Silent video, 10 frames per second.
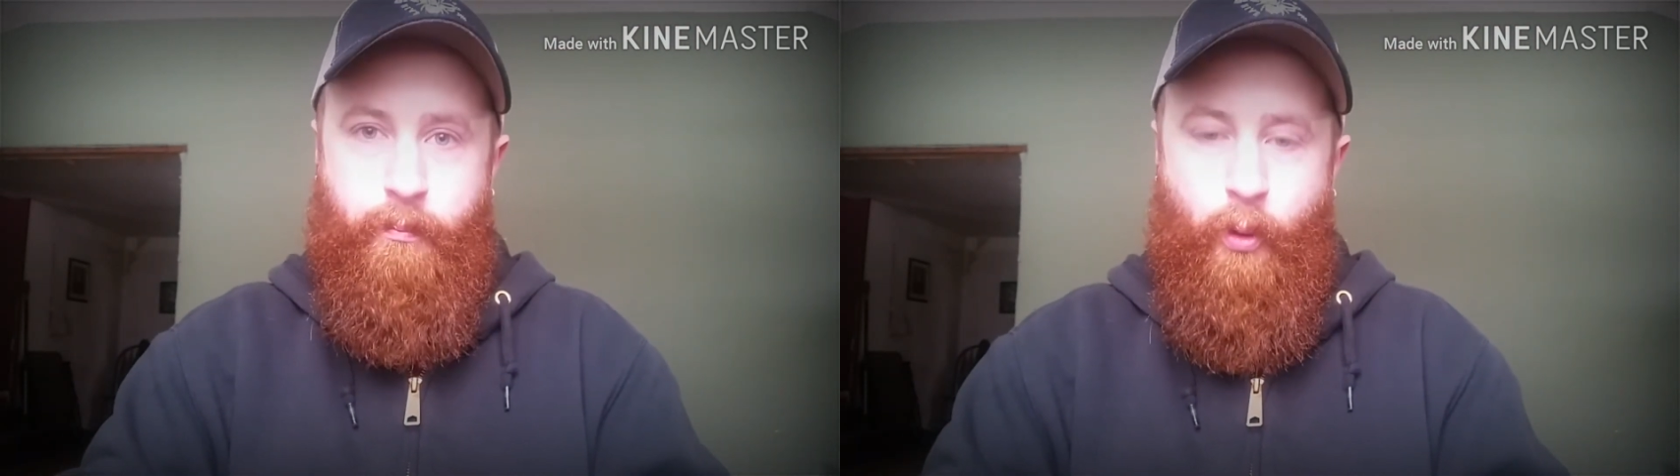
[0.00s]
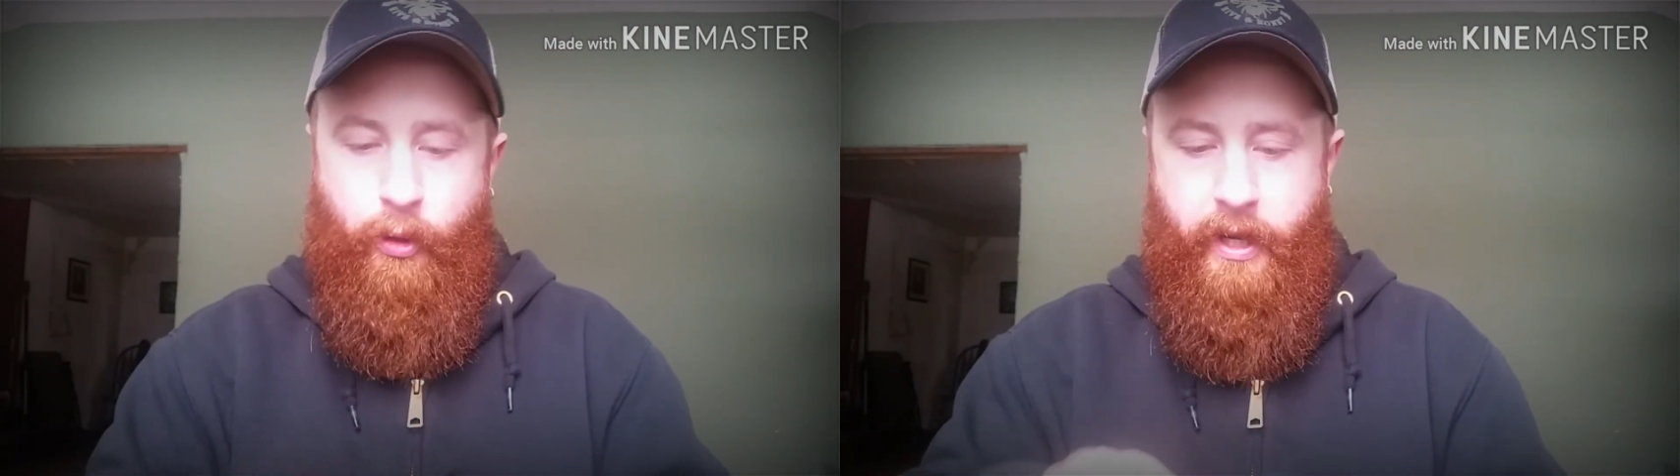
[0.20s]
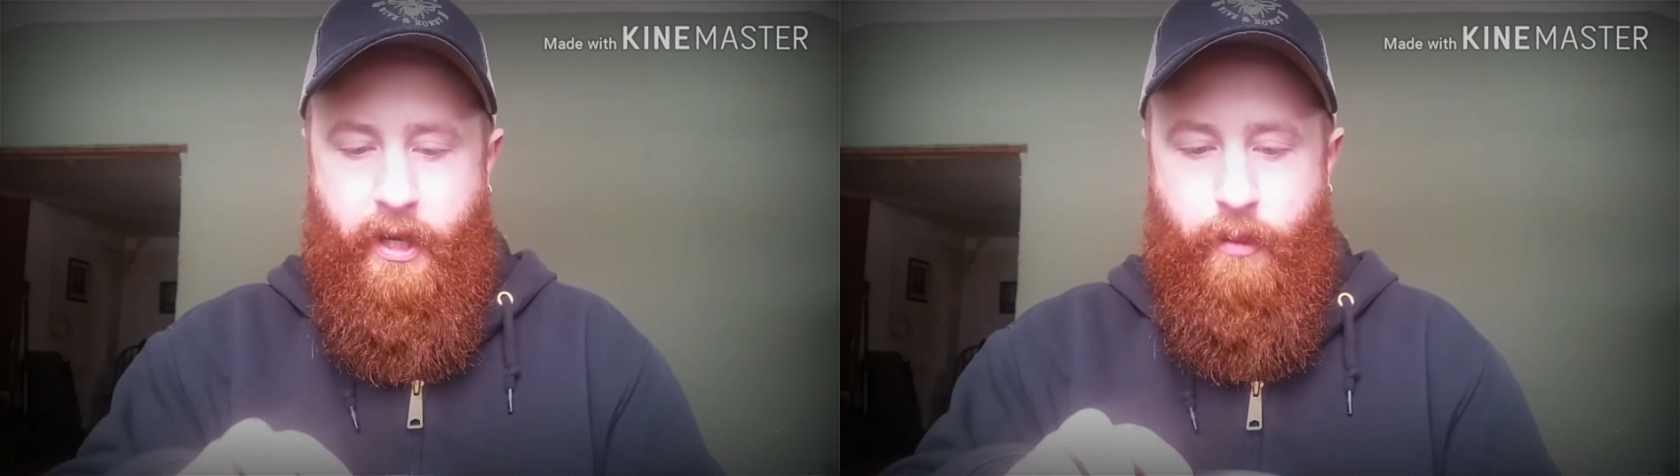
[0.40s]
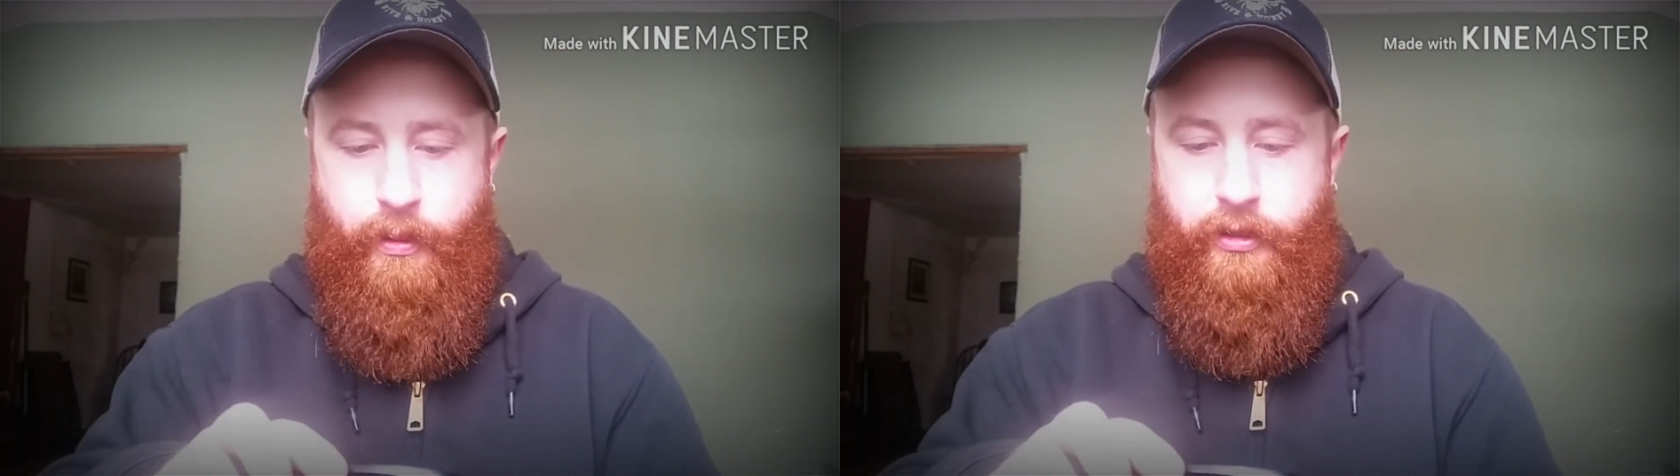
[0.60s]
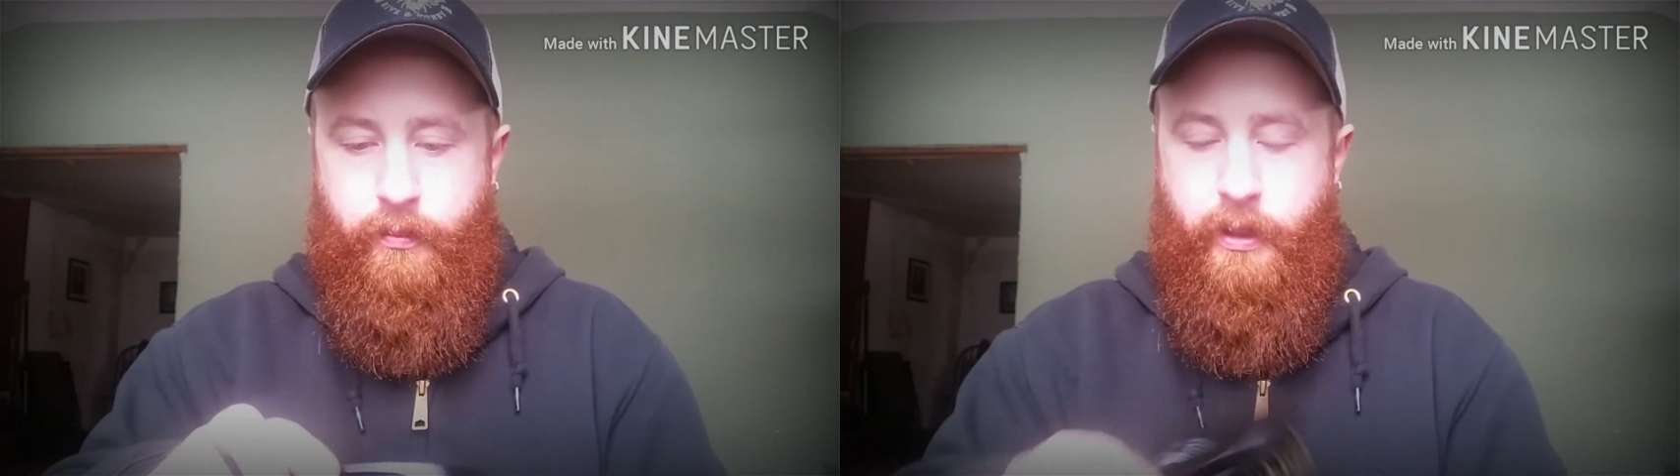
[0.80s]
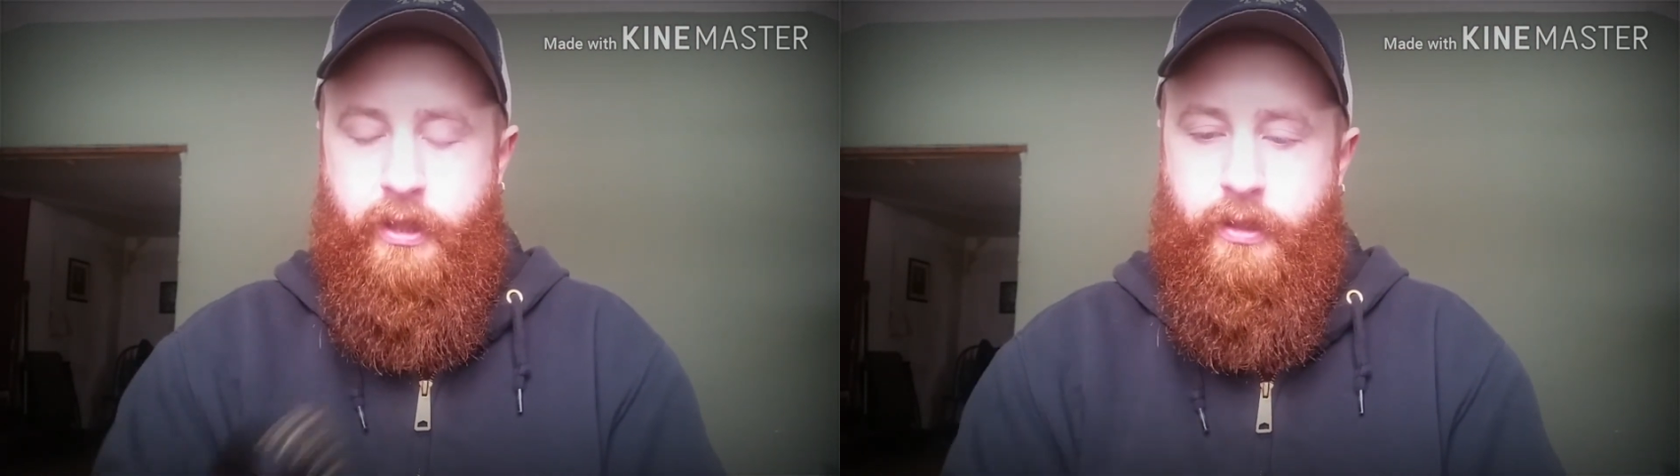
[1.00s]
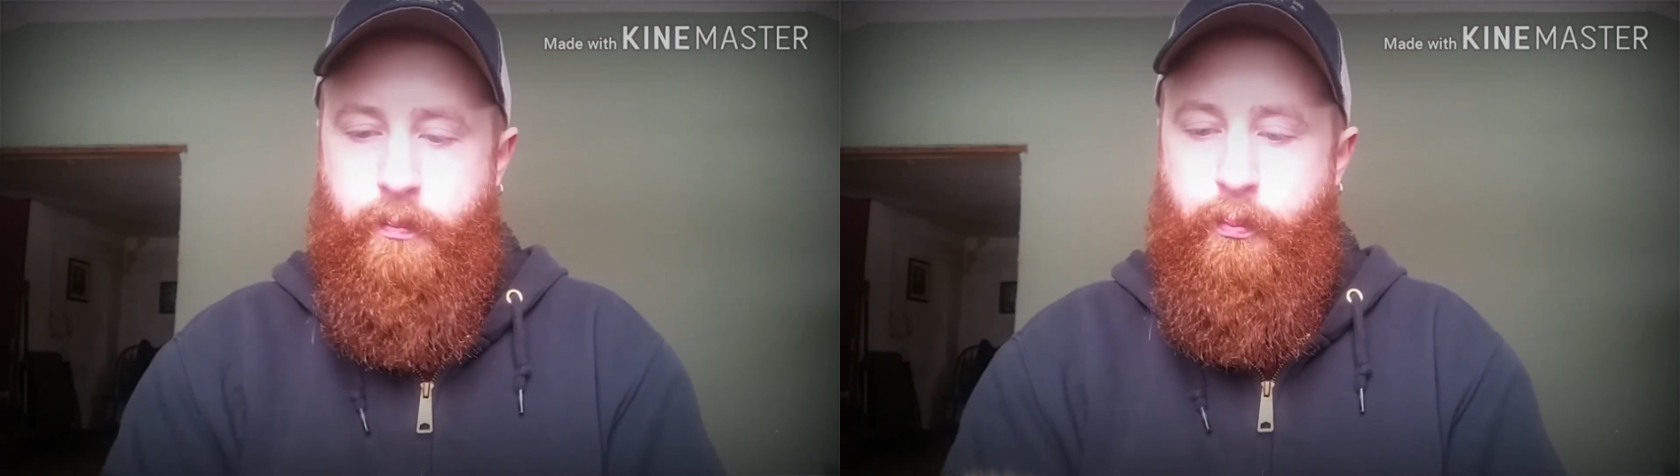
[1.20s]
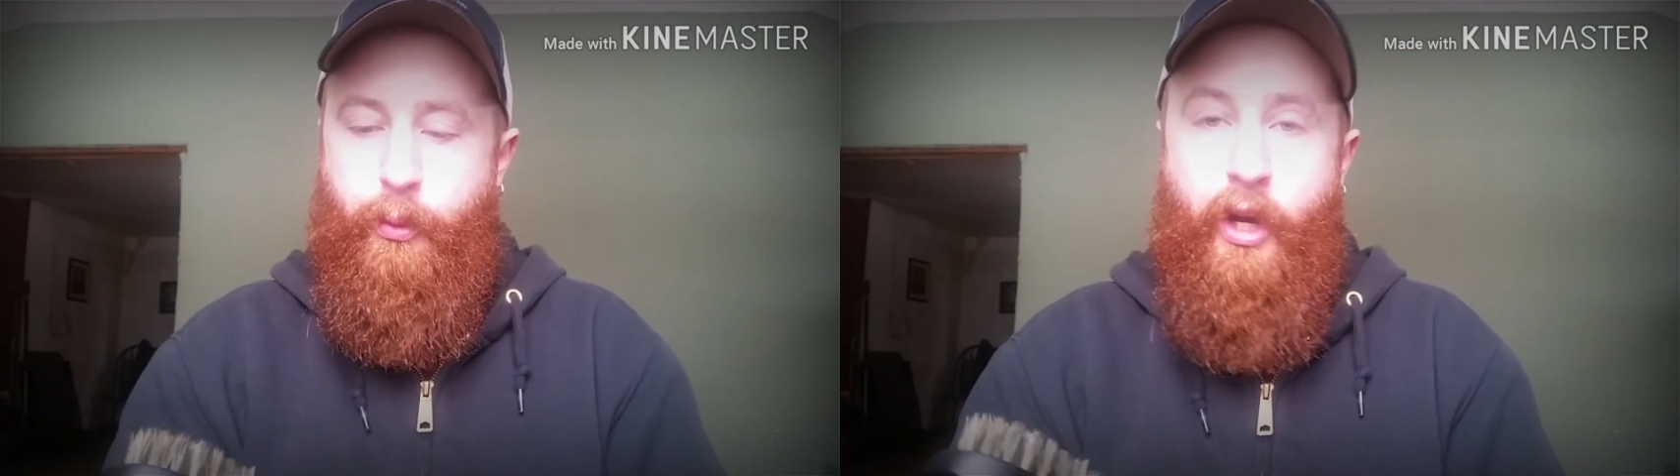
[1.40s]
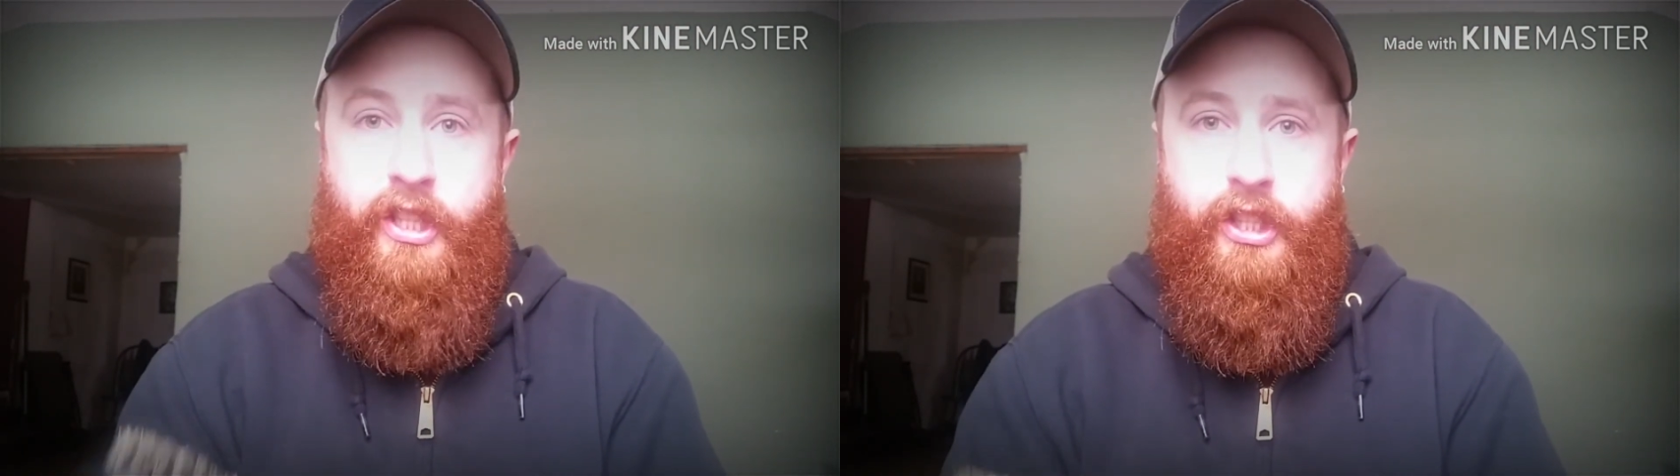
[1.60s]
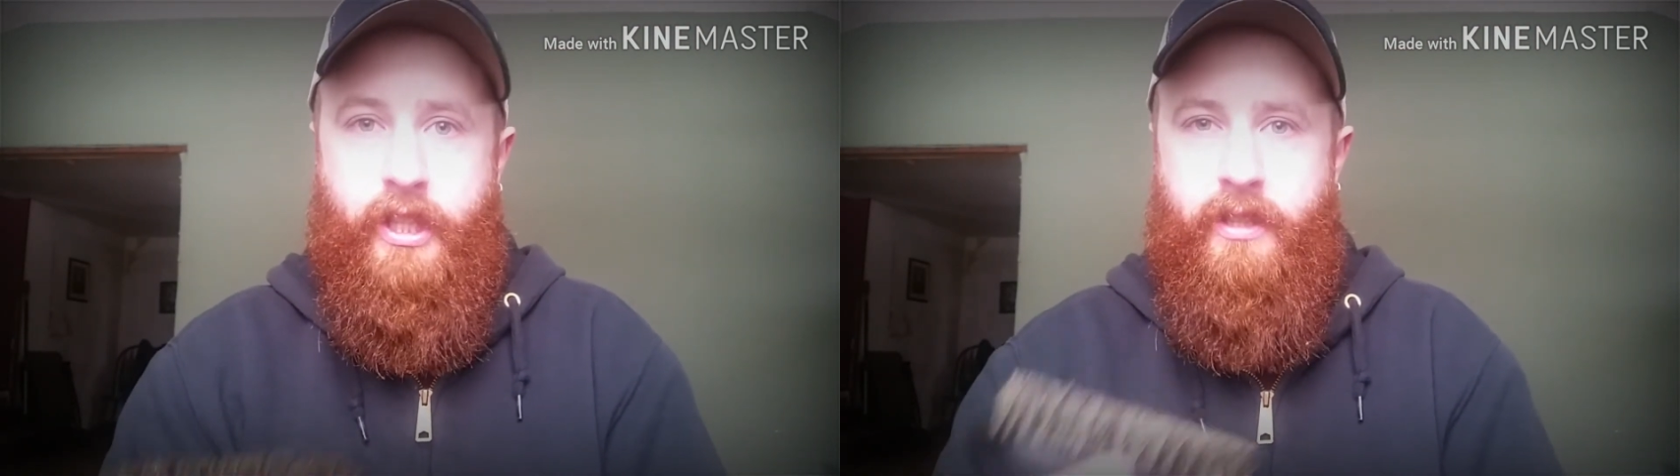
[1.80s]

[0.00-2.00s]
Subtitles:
the boar hair bristle brush,